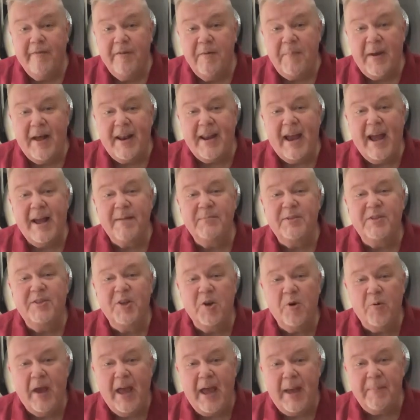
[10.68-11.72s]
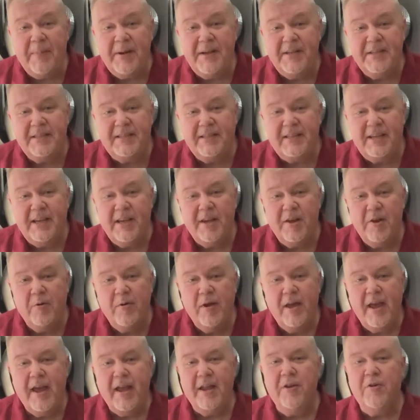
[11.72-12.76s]
everybody. I'm so happy to see
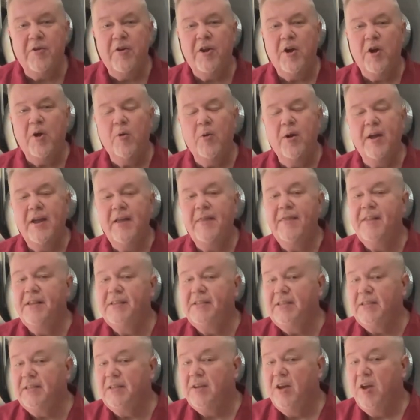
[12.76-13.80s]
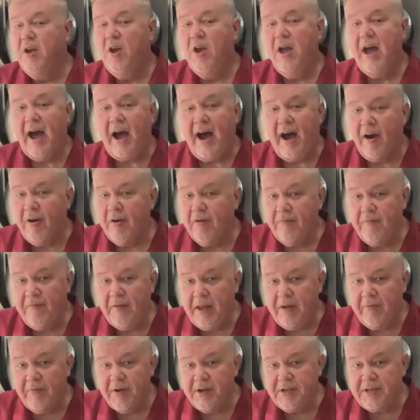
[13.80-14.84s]
you. And you know, this is our
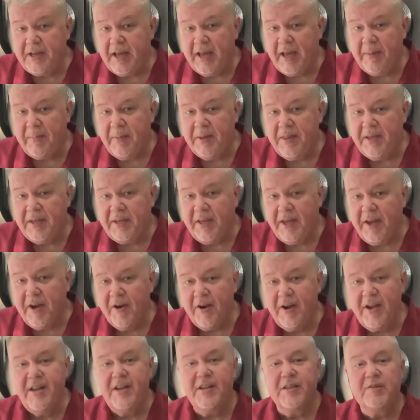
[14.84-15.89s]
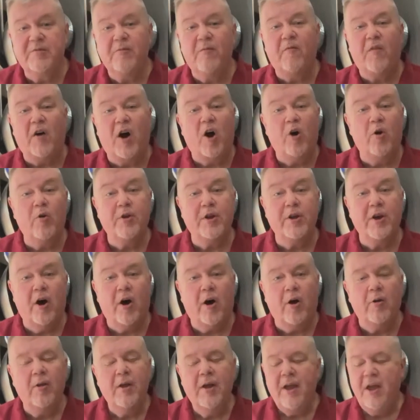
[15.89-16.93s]
favorite time of the year. It is fall,
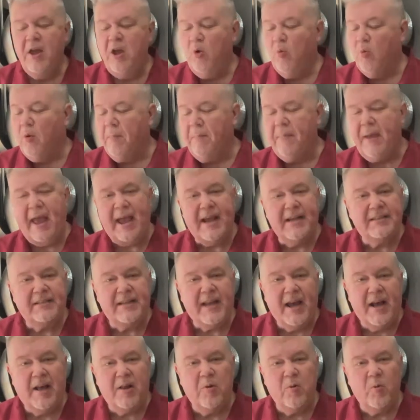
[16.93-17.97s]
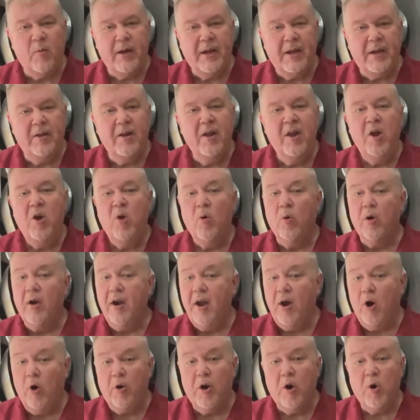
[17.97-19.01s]
y'all. We're past Halloween. We're
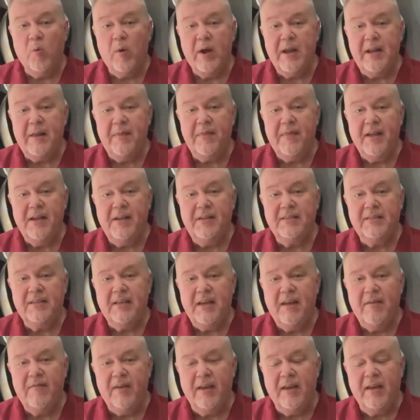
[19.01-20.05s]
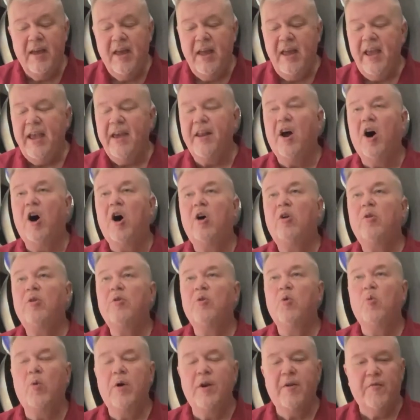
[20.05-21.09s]
on our way to Thanksgiving and all of
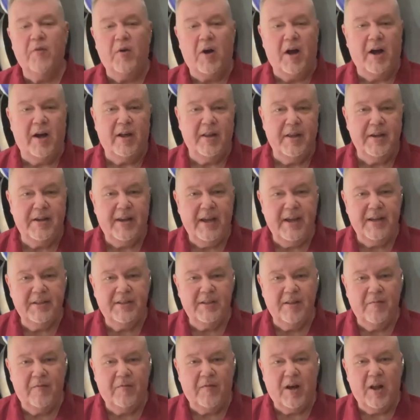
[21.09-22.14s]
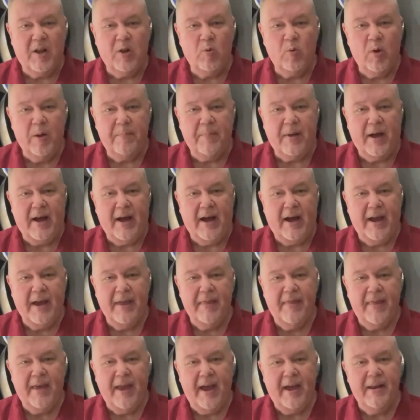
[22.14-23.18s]
the wonderful holidays that follow up
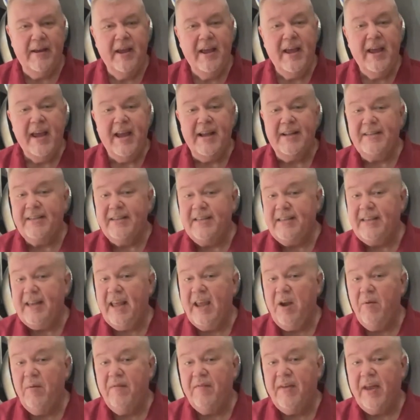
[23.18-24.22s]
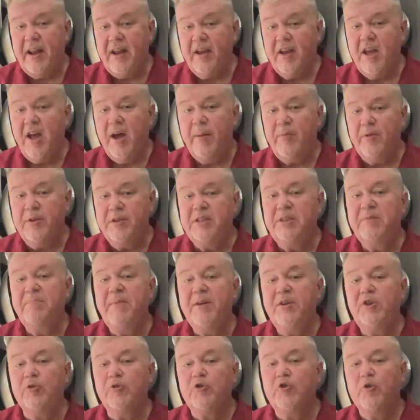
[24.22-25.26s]
behind that. And today we've got a couple of
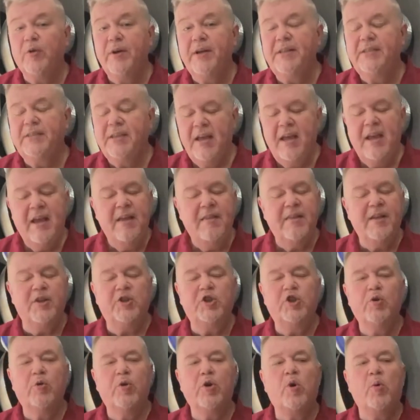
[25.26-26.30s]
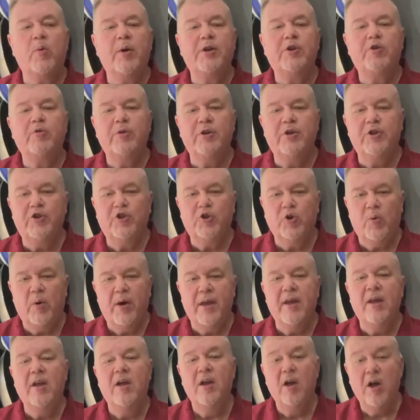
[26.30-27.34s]
special treats that you are going to
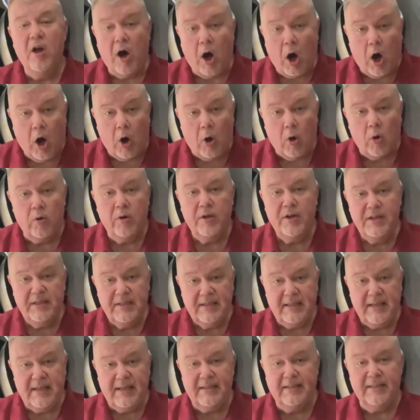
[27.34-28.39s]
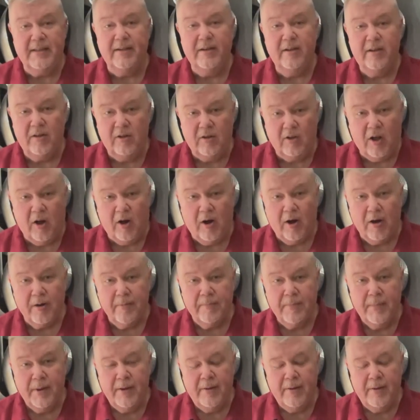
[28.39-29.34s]
enjoy all season long.